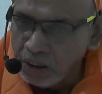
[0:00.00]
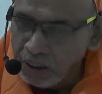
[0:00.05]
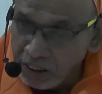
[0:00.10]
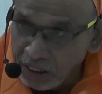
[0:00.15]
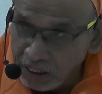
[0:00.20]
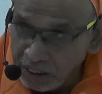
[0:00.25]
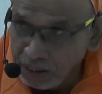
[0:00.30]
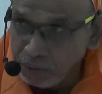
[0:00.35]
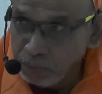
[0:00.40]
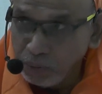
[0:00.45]

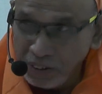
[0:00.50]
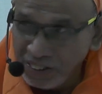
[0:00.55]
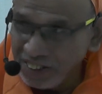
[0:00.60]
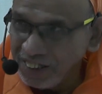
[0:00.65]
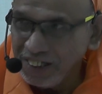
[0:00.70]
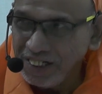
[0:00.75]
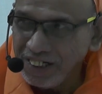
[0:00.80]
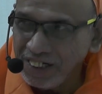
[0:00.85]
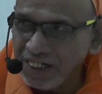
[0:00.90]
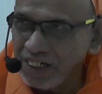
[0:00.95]
It is
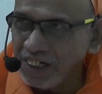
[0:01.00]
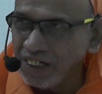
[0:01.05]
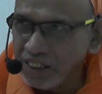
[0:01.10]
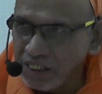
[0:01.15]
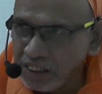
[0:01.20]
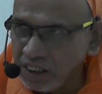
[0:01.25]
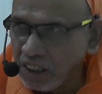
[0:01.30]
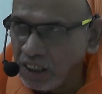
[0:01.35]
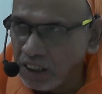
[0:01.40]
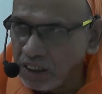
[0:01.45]
presented
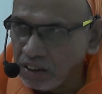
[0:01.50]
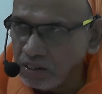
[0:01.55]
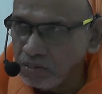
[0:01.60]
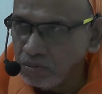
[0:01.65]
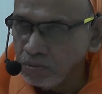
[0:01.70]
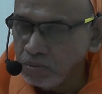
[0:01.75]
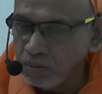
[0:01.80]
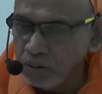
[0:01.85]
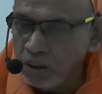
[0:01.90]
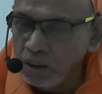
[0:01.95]
like that.
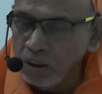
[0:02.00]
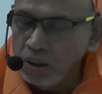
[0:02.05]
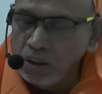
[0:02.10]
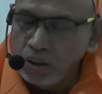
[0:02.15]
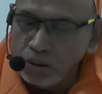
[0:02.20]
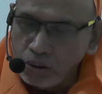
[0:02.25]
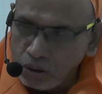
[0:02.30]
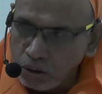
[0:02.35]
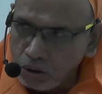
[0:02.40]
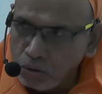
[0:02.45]

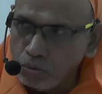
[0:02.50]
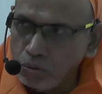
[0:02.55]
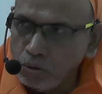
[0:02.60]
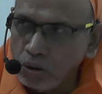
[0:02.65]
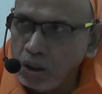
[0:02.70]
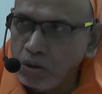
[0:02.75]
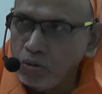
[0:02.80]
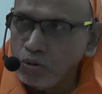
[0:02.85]
Saguna